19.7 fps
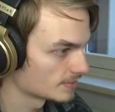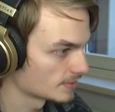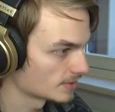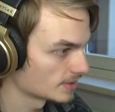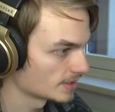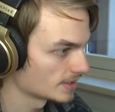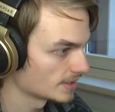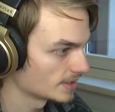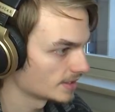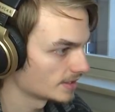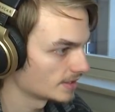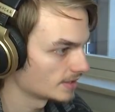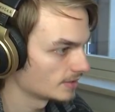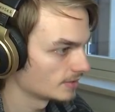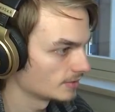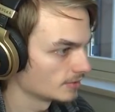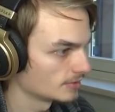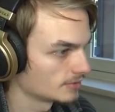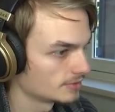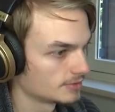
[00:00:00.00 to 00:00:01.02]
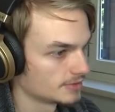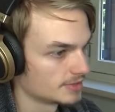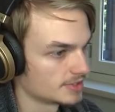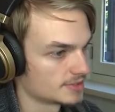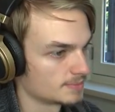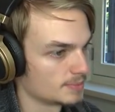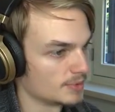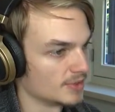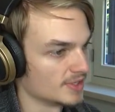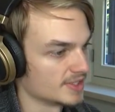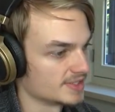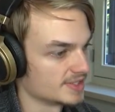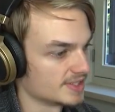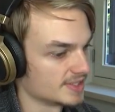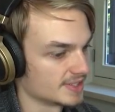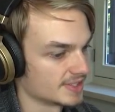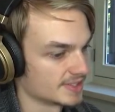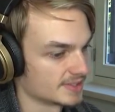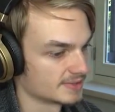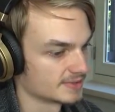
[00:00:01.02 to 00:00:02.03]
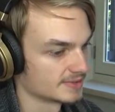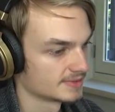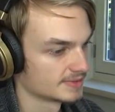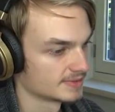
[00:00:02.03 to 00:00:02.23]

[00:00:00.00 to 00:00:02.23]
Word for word: We're gonna go to this point here.